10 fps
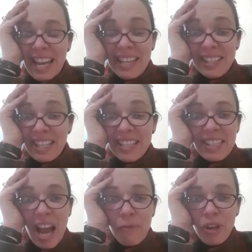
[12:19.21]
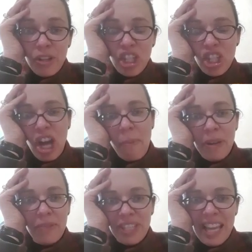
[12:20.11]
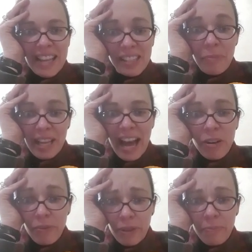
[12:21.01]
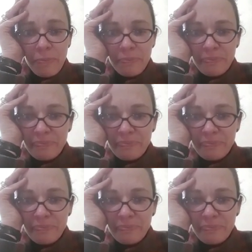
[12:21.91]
let's at least have one who's sharp enough to get something out of them.